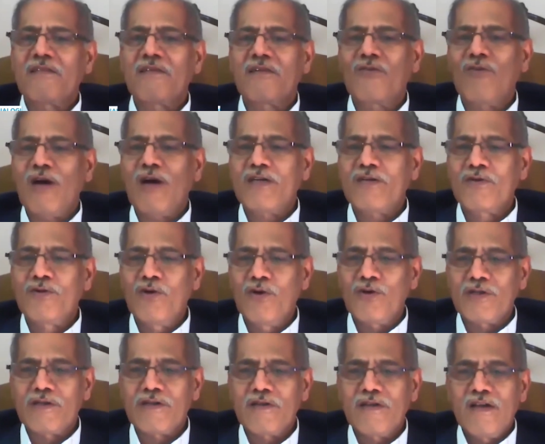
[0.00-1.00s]
quite
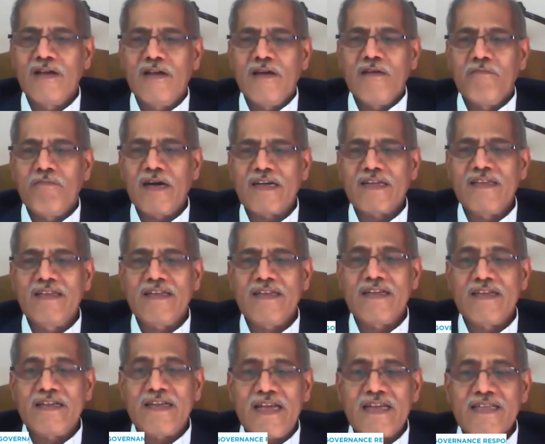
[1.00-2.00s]
good. But the
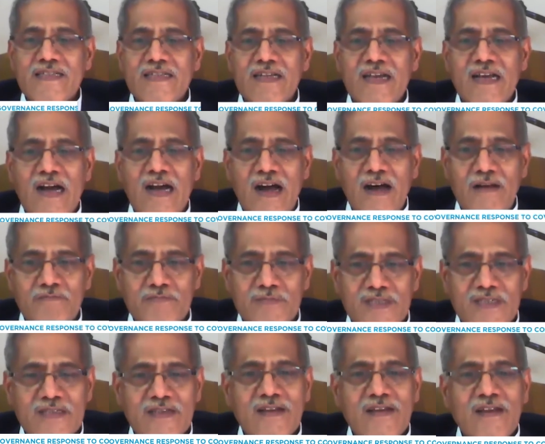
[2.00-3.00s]
test
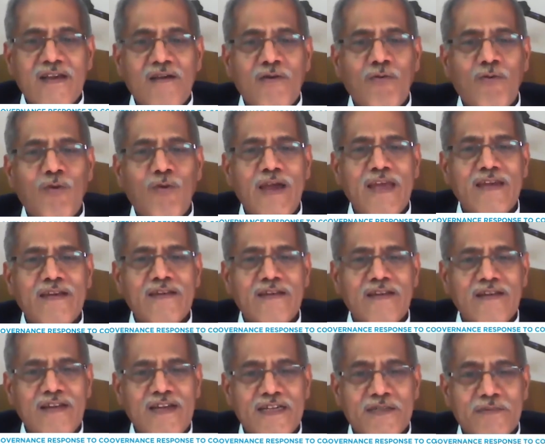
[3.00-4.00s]
comes when,
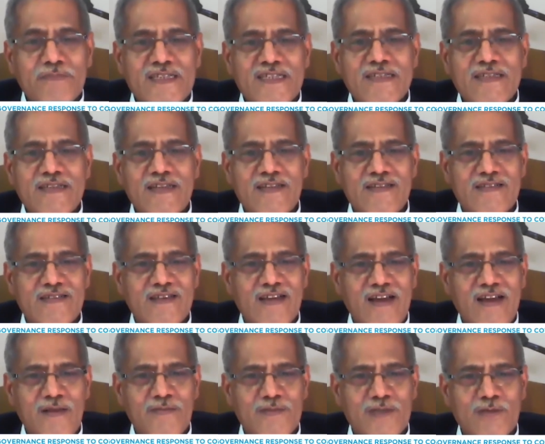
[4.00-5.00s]
litmus test
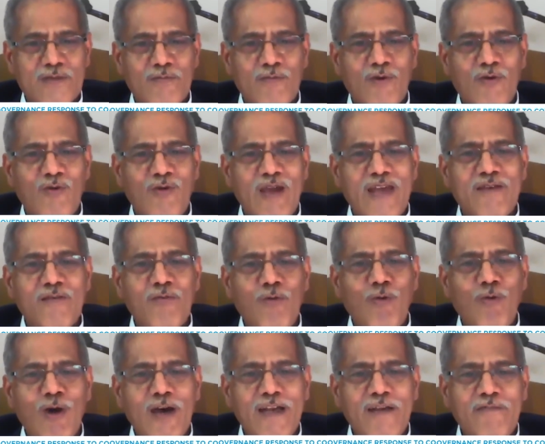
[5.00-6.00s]
comes when
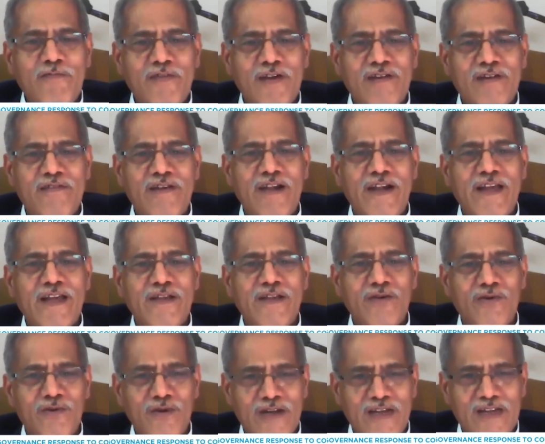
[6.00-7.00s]
one federating
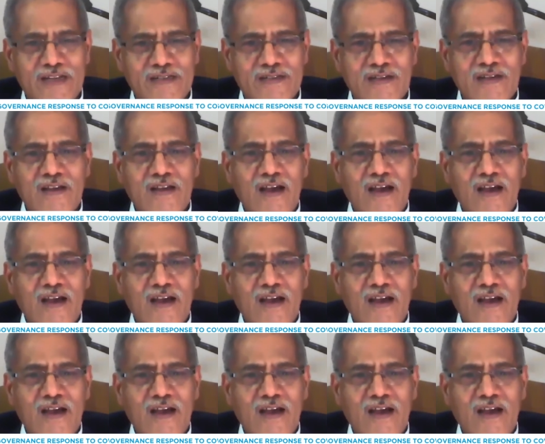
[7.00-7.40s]
unit